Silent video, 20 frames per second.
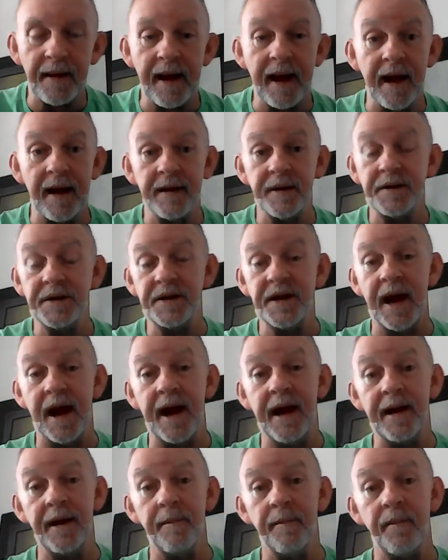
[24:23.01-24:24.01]
out of
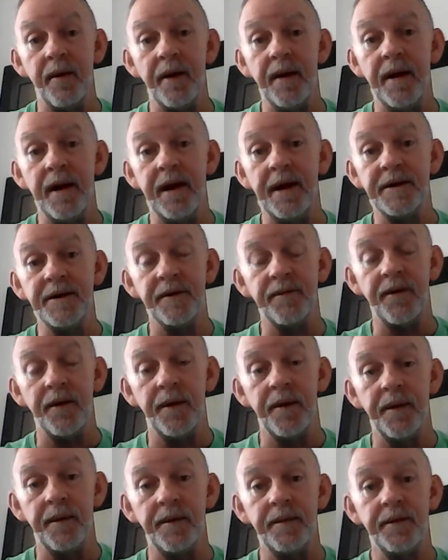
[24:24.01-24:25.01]
Shannon Briggs
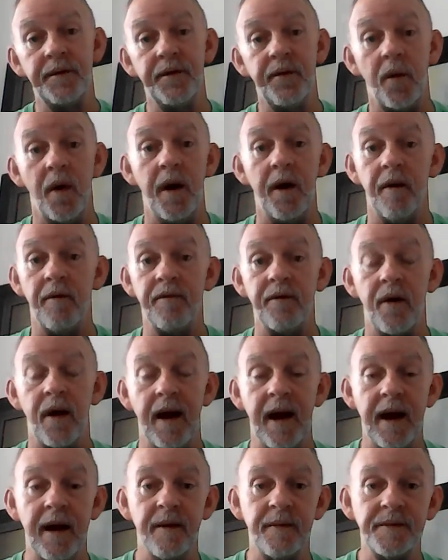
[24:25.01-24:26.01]
for 12
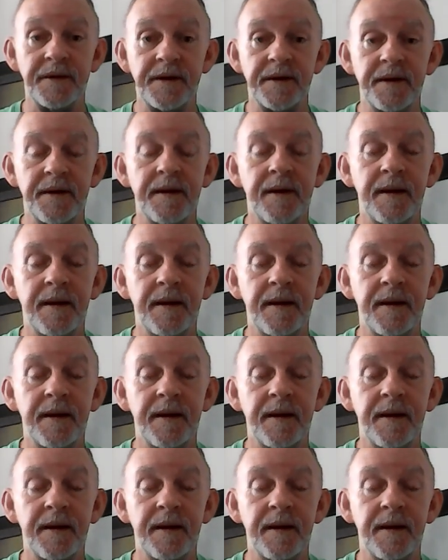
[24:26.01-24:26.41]
rounds,